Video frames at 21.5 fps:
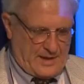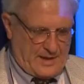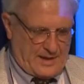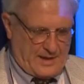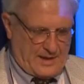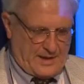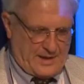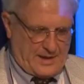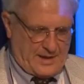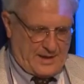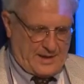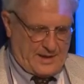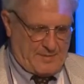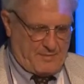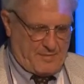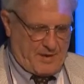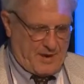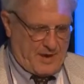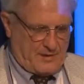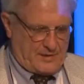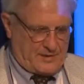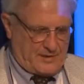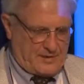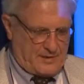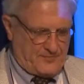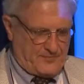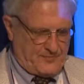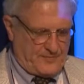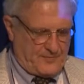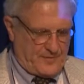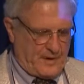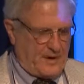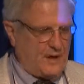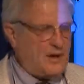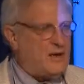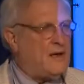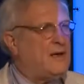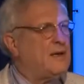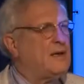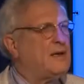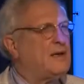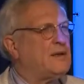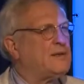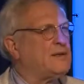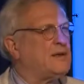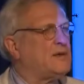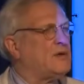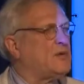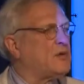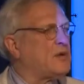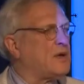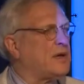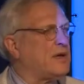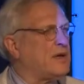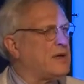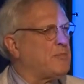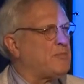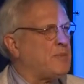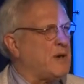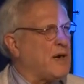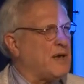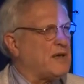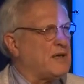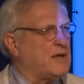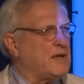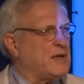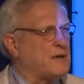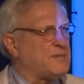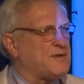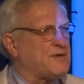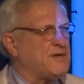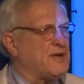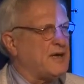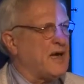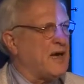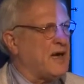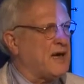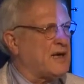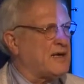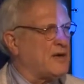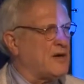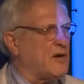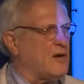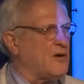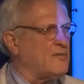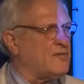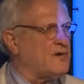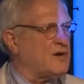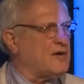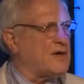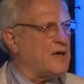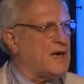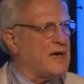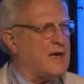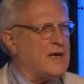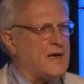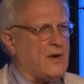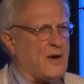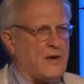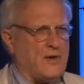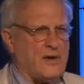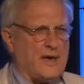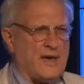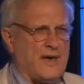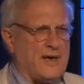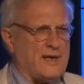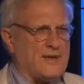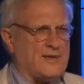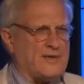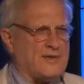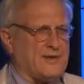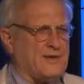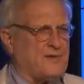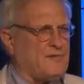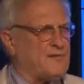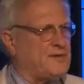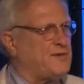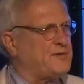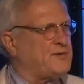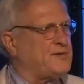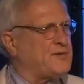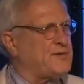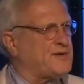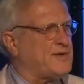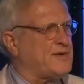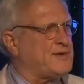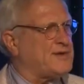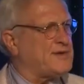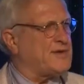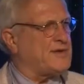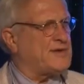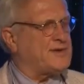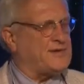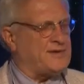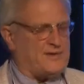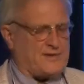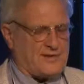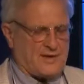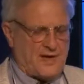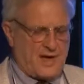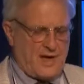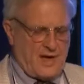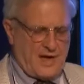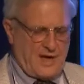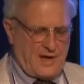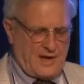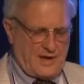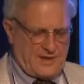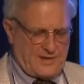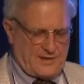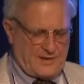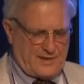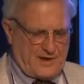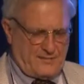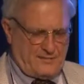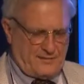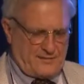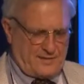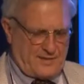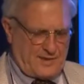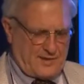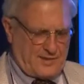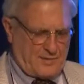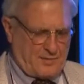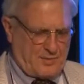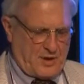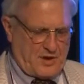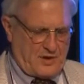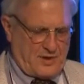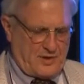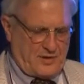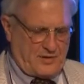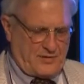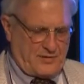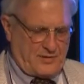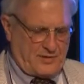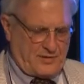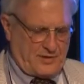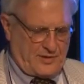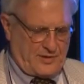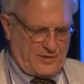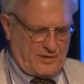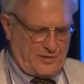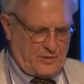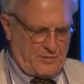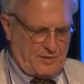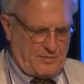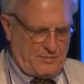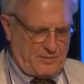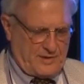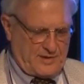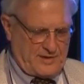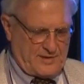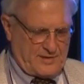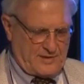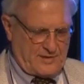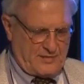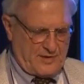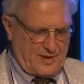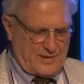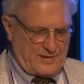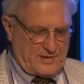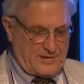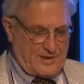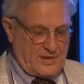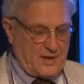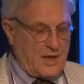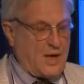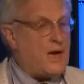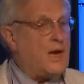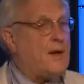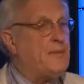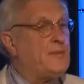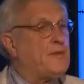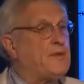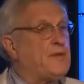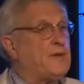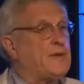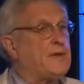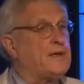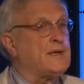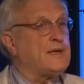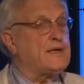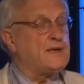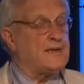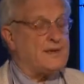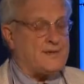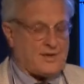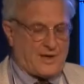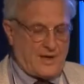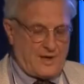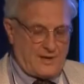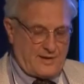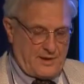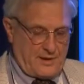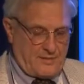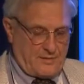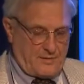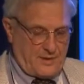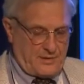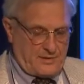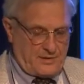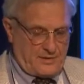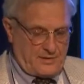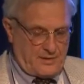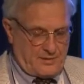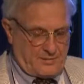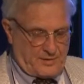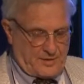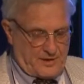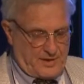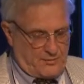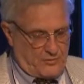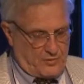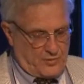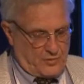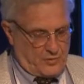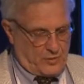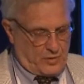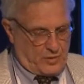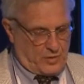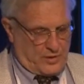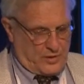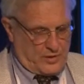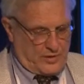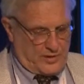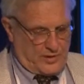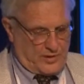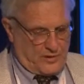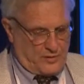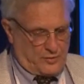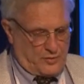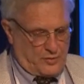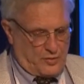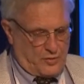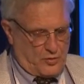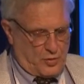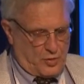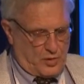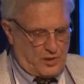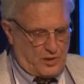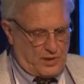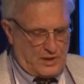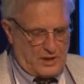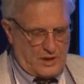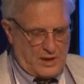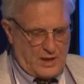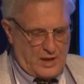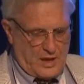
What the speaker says: Think about the nuclear apocalypse that hung over our heads in the 50s and 60s and 70s, especially during the Cuban Missile Crisis. Think in this area about the Yom Kippur War,